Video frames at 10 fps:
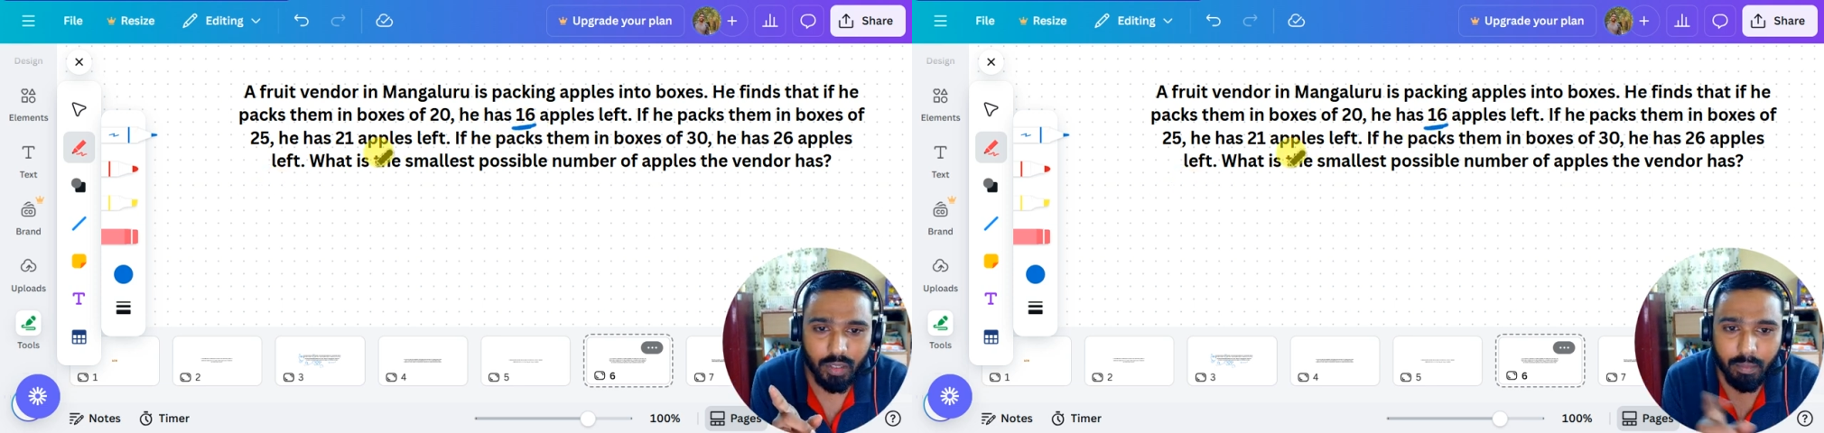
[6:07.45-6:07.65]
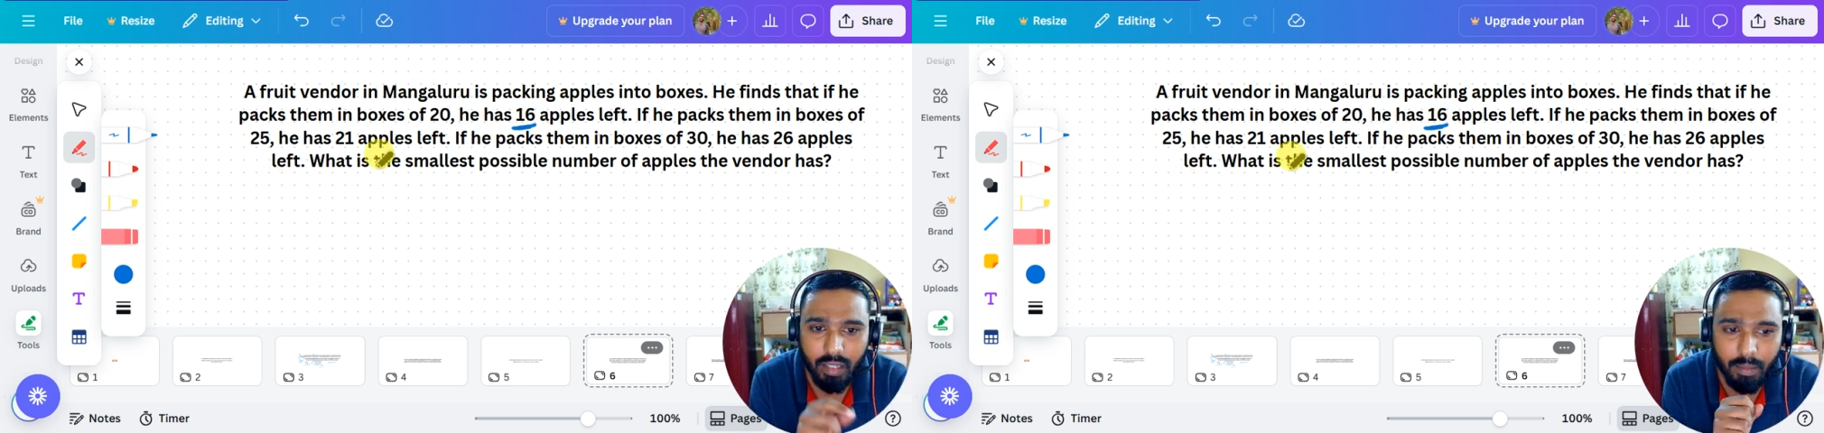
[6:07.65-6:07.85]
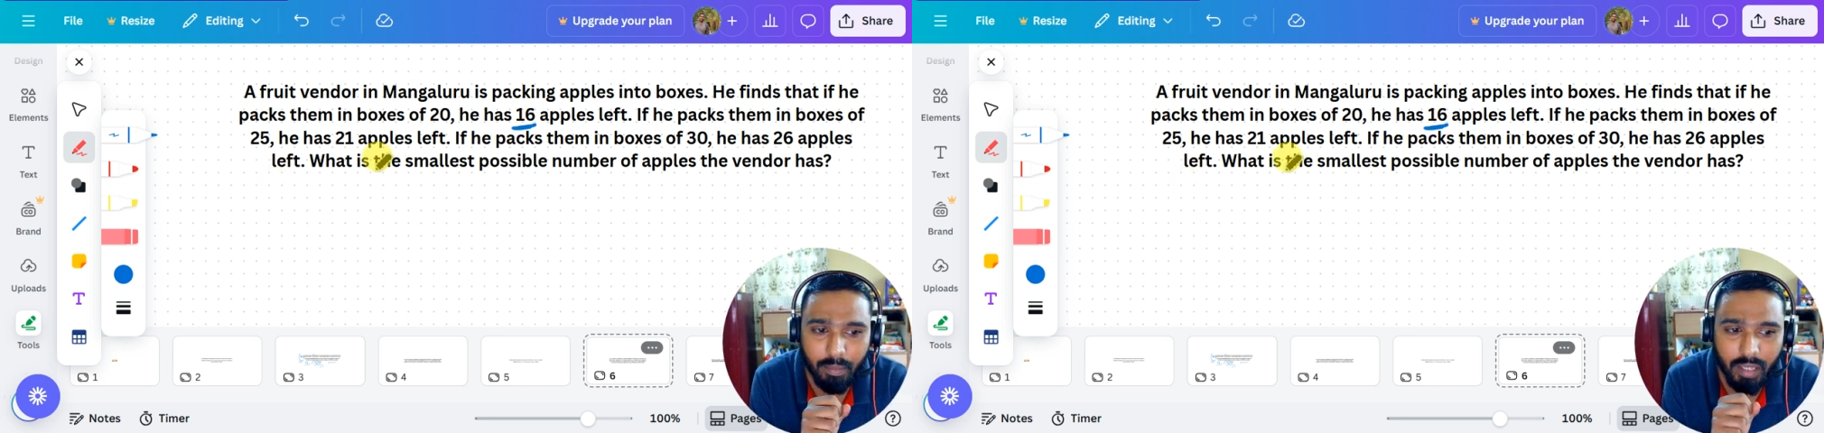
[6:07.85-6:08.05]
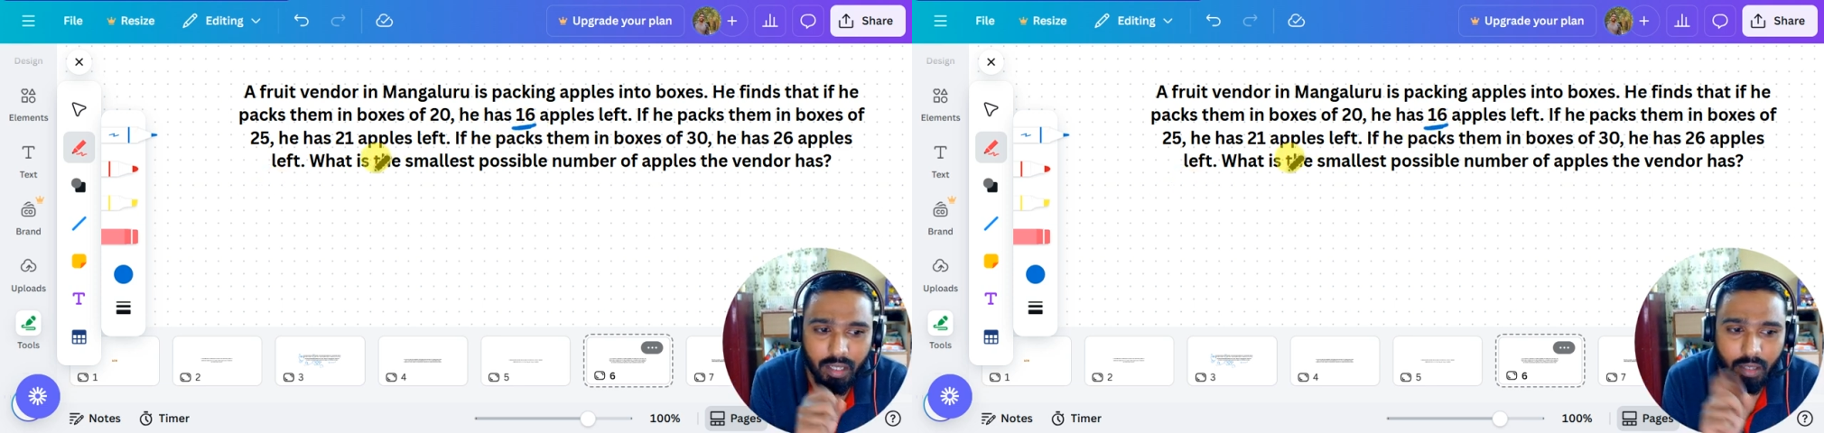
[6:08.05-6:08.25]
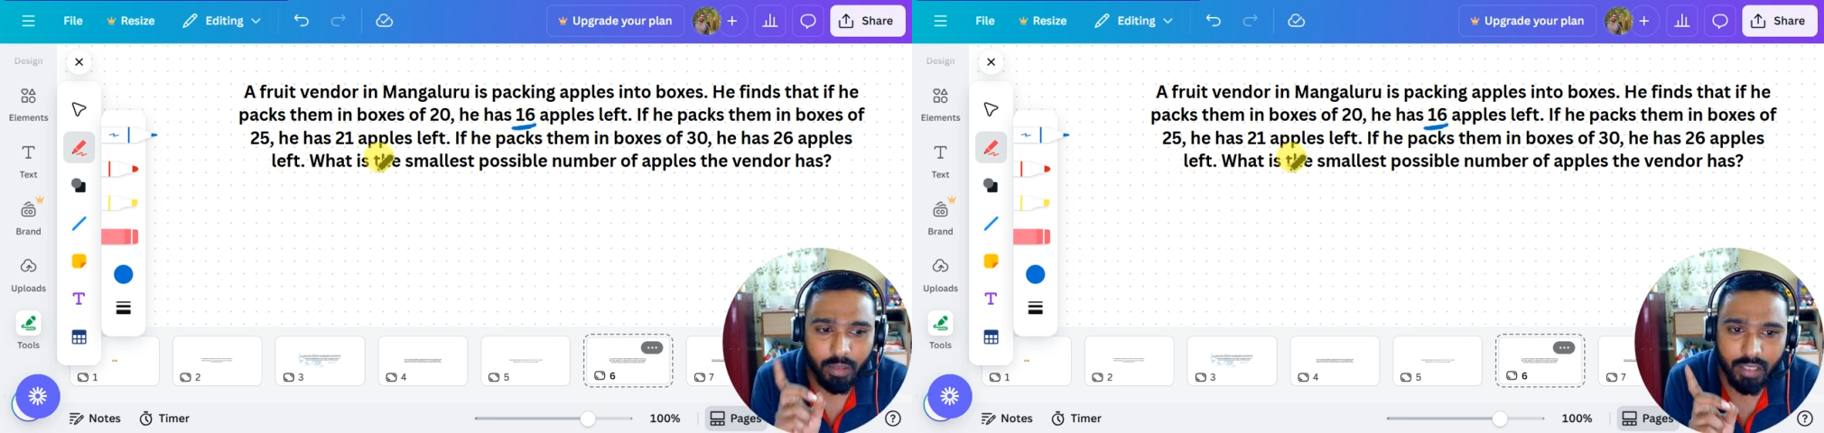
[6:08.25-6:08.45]
but the remainder
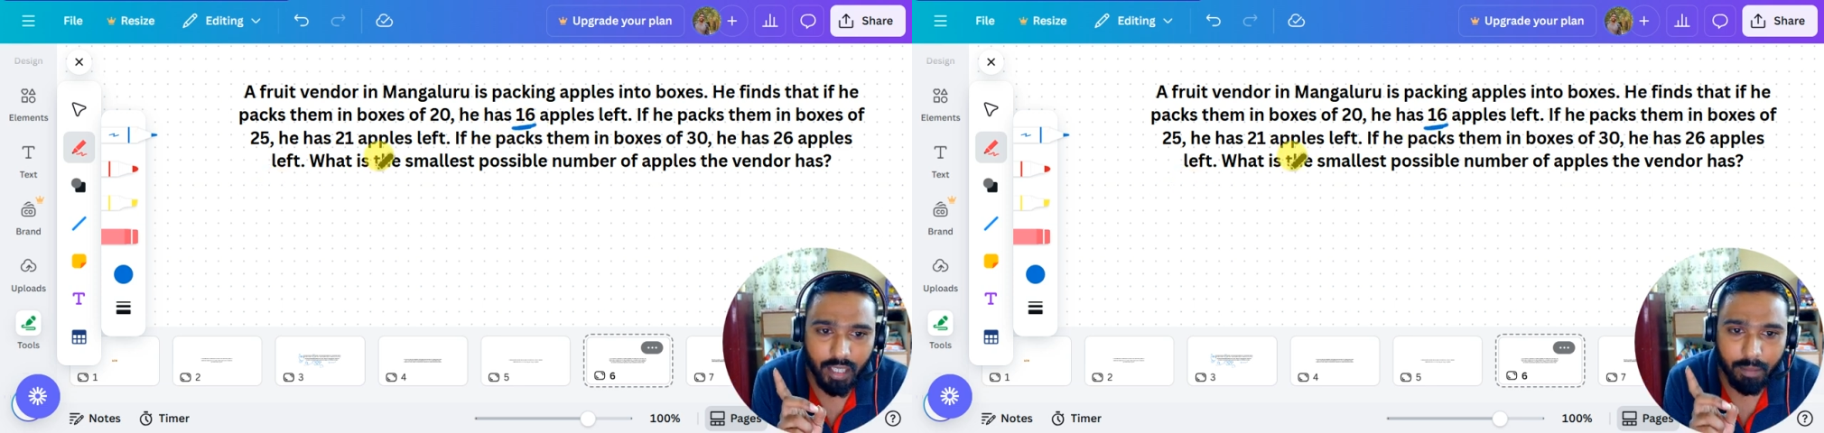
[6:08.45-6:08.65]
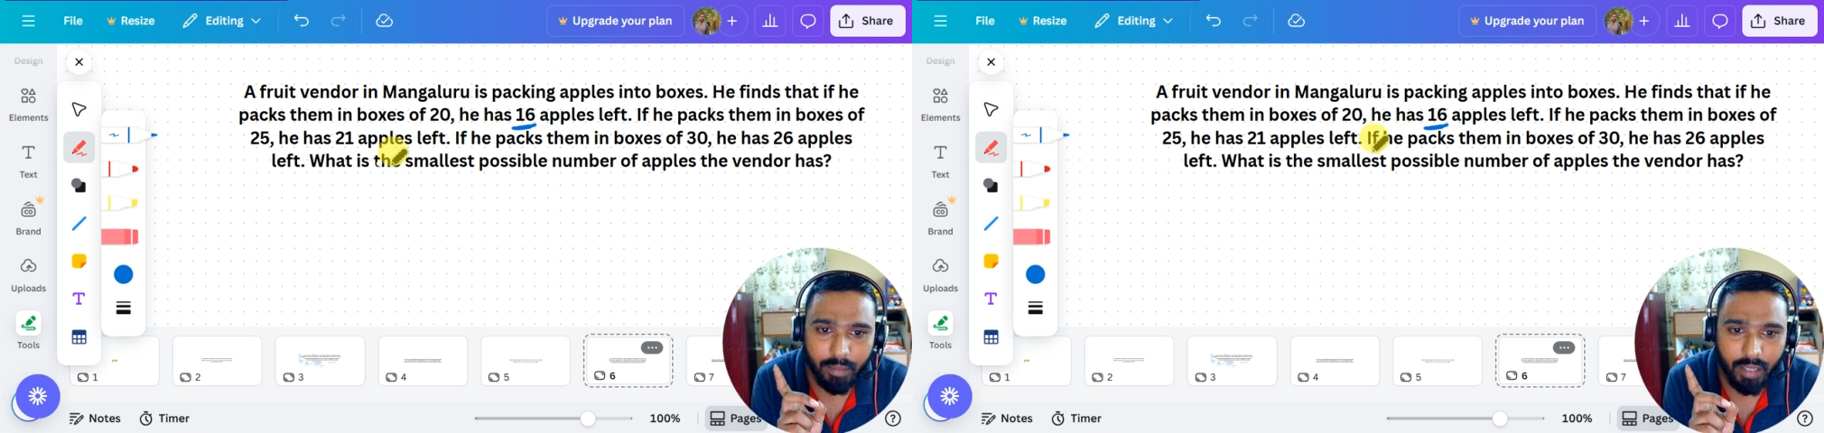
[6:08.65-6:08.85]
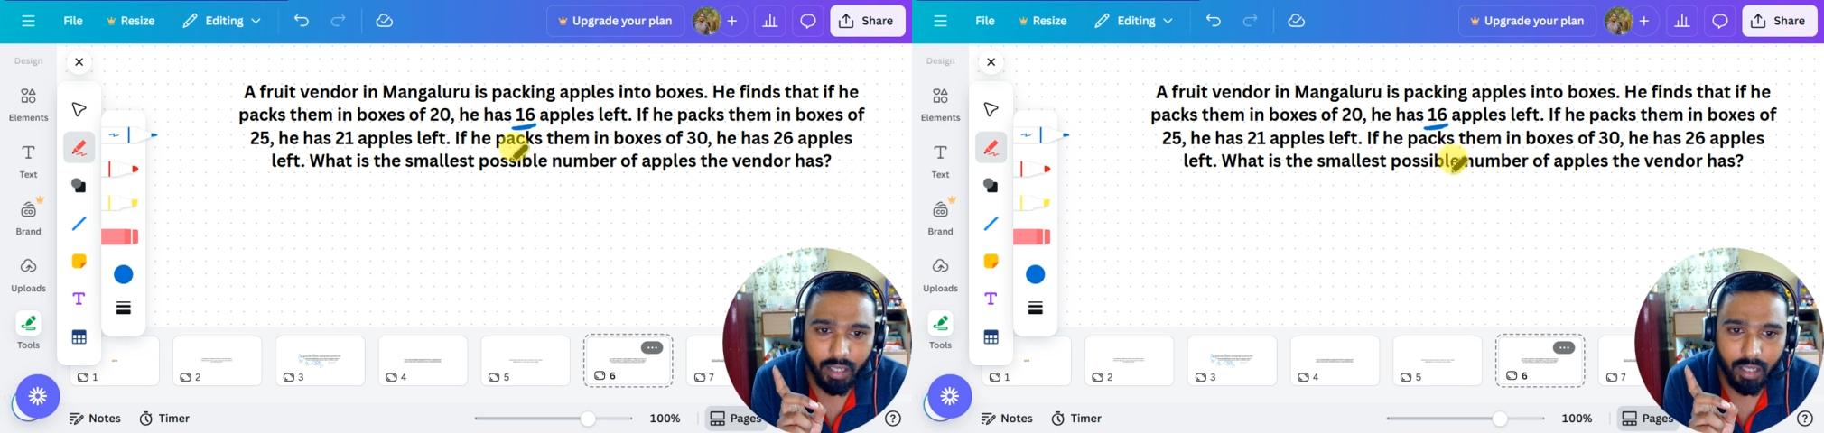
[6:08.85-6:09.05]
was same there.